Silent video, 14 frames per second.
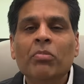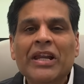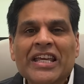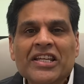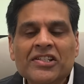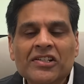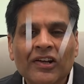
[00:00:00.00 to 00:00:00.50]

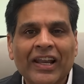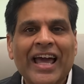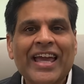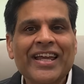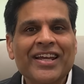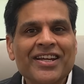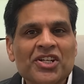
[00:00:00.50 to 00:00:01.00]
please
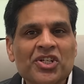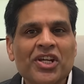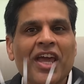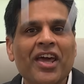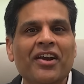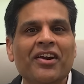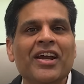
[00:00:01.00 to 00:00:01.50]
like,
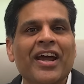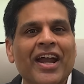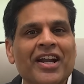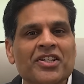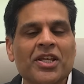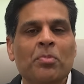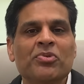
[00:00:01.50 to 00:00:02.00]
share,
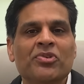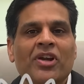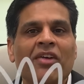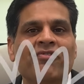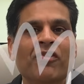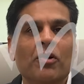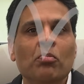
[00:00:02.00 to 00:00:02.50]
and
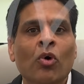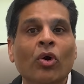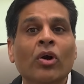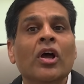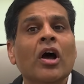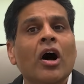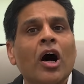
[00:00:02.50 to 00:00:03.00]
subscribe for
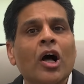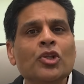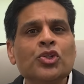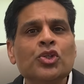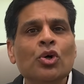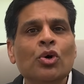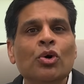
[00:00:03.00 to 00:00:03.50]
more.
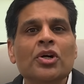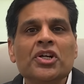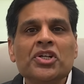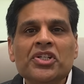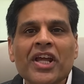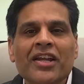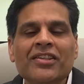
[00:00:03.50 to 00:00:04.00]
Also,
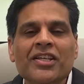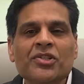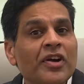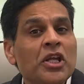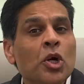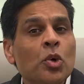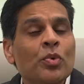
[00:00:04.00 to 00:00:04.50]
share this
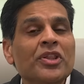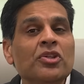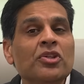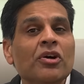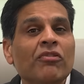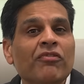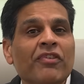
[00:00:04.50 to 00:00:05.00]
video with
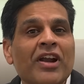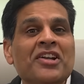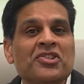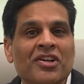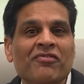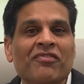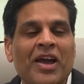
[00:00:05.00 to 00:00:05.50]
your
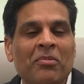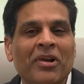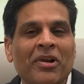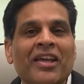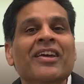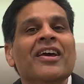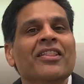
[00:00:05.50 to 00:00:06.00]
friends and
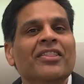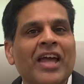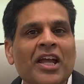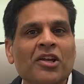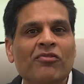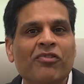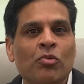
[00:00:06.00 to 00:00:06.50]
family.
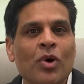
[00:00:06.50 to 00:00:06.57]
Thank you for